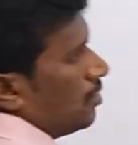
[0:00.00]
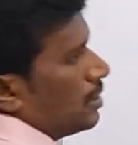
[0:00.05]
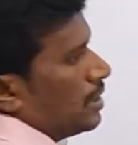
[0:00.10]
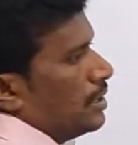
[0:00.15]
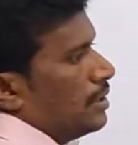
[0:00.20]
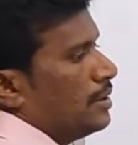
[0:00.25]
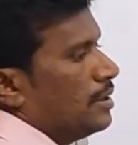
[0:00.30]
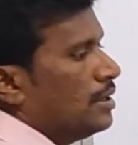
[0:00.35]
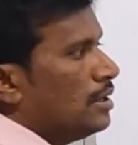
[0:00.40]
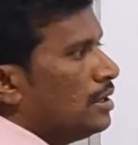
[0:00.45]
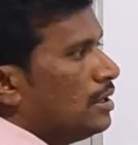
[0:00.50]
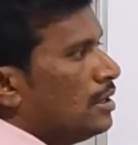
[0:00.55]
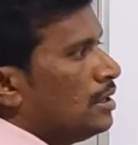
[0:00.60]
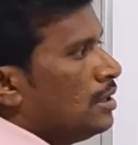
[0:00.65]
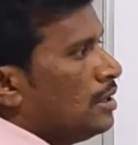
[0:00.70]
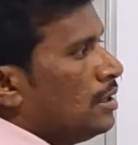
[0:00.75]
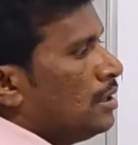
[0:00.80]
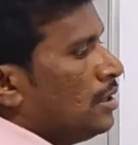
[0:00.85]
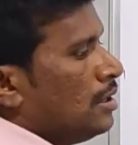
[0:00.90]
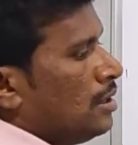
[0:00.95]
Okay.
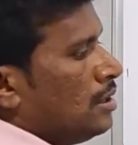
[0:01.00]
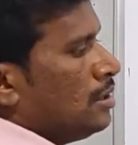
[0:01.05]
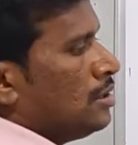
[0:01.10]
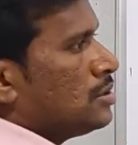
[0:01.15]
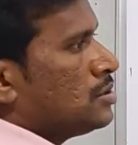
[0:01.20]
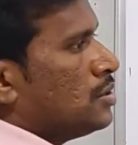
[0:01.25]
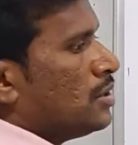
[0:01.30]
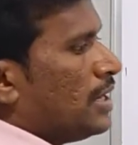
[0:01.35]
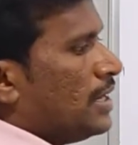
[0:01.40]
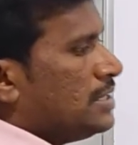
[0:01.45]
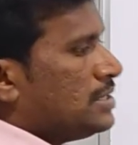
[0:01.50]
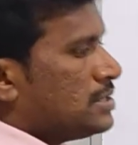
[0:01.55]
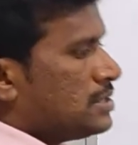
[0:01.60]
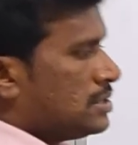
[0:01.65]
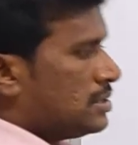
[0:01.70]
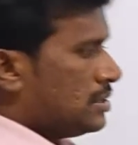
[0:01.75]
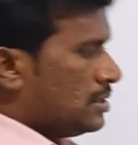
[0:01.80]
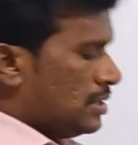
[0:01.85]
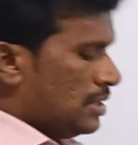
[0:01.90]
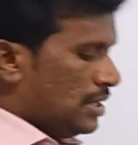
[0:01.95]
So
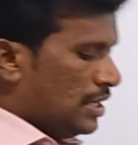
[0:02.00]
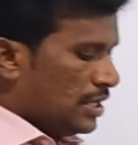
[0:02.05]
guys,